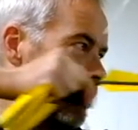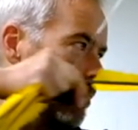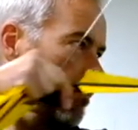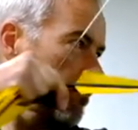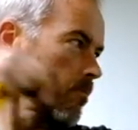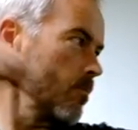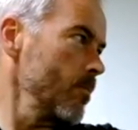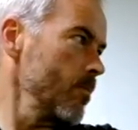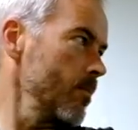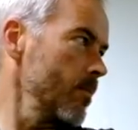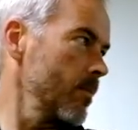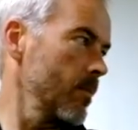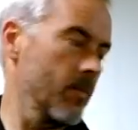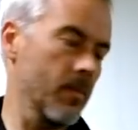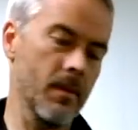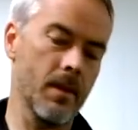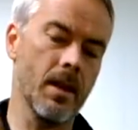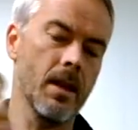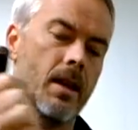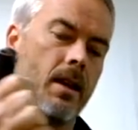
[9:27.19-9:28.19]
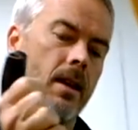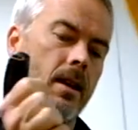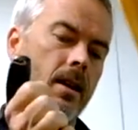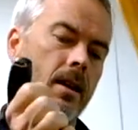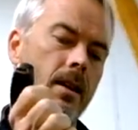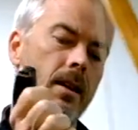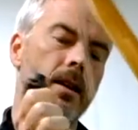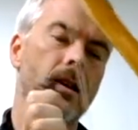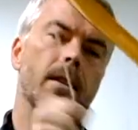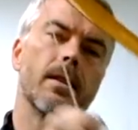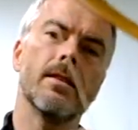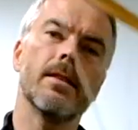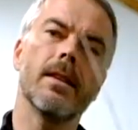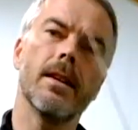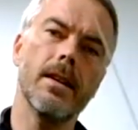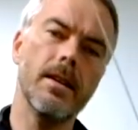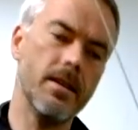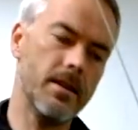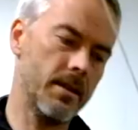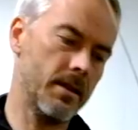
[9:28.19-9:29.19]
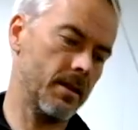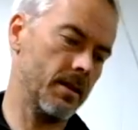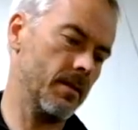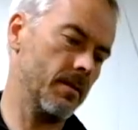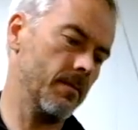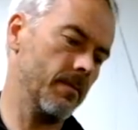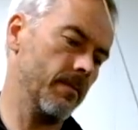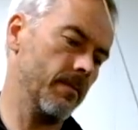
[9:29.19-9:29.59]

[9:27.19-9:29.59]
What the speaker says: It's nice.